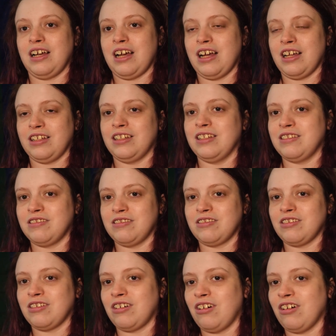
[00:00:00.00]

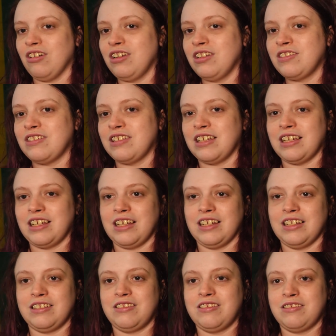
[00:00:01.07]
And honestly,
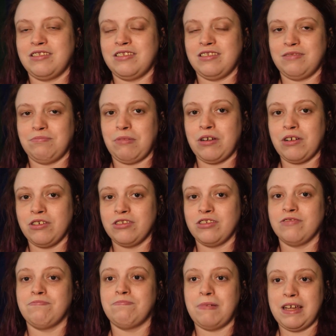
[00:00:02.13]
it's because
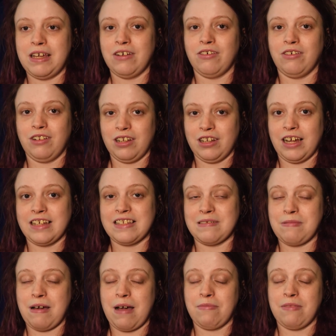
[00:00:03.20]
of being on
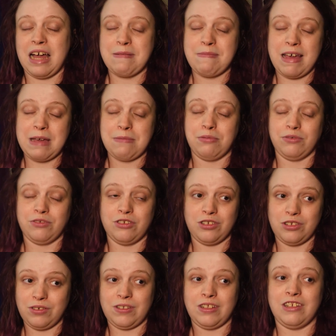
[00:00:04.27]
clonazepam that I'm able to
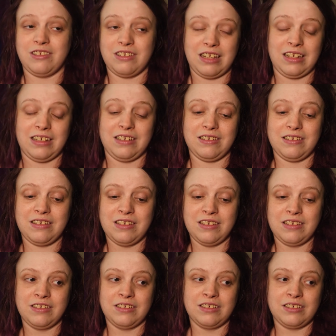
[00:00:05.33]
do these things.
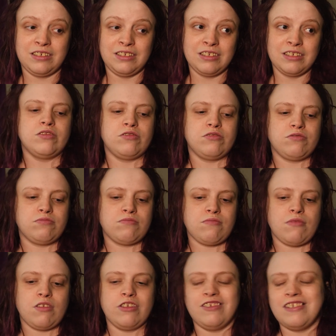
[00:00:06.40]

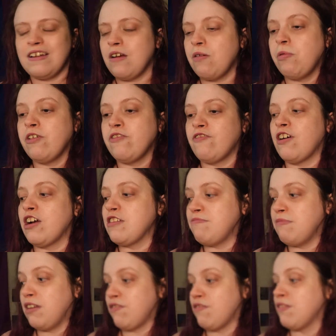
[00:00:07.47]
0.5
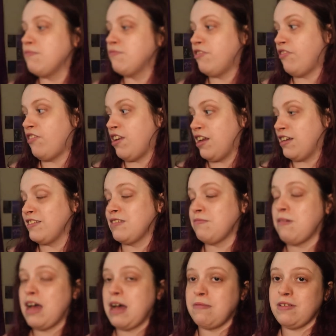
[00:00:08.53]
milligrams of
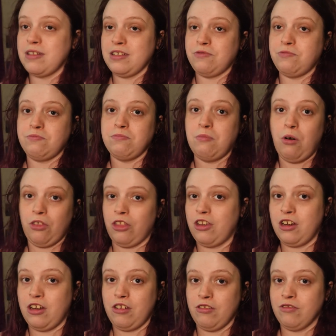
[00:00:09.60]
clonazepam is more
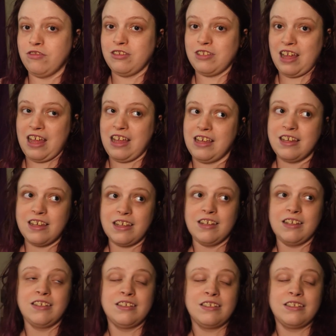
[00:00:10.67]
than enough to take.